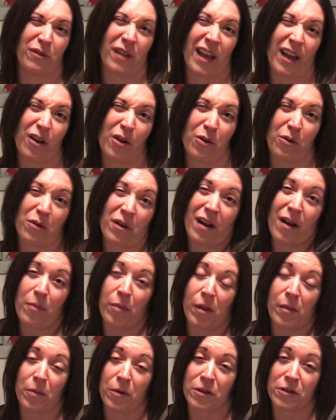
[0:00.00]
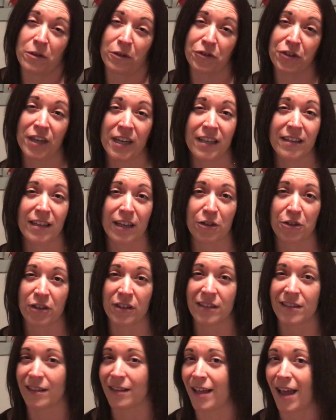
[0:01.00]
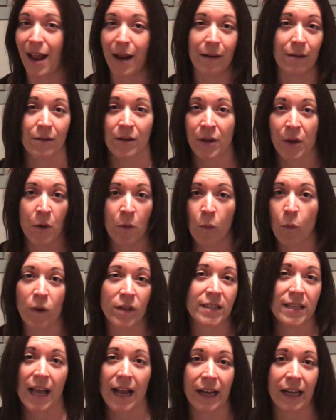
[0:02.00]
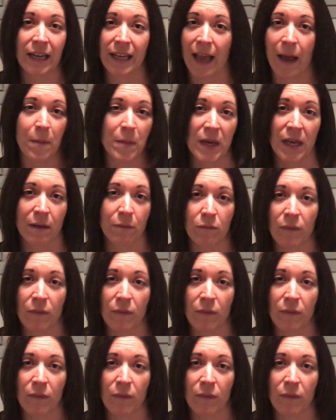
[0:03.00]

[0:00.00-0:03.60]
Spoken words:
Like go to a couple of personal training sessions, and then what's that going to get me?